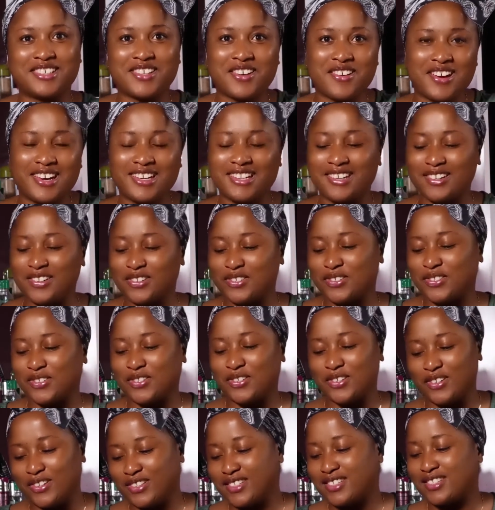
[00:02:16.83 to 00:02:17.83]
It already looks
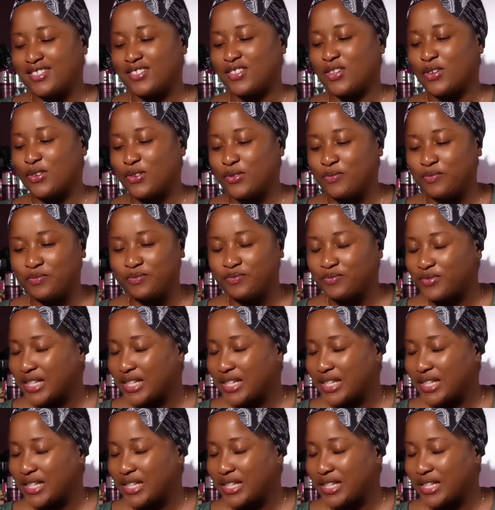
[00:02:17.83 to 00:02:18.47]
good. So